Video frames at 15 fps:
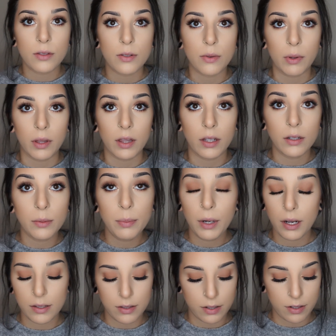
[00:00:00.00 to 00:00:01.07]
Do a little
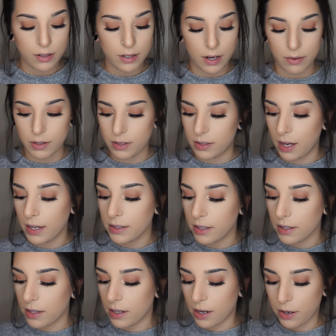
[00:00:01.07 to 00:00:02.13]
bronzer down the sides
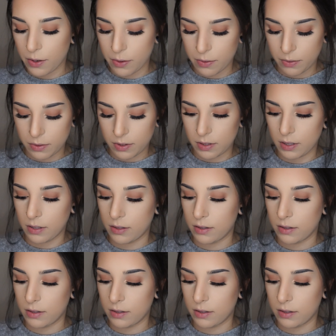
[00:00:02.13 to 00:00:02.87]
of the nose.